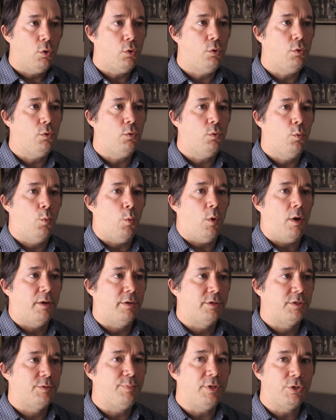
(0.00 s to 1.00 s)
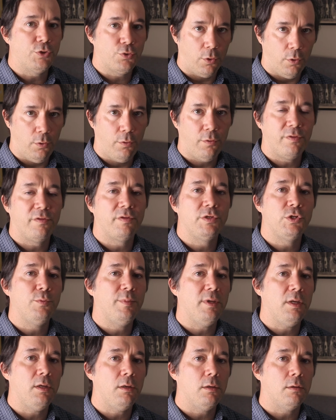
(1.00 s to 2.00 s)
who was betrothed to
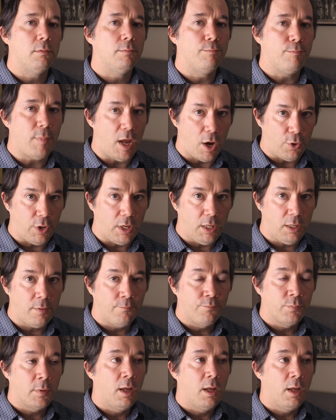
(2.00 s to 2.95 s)
be married,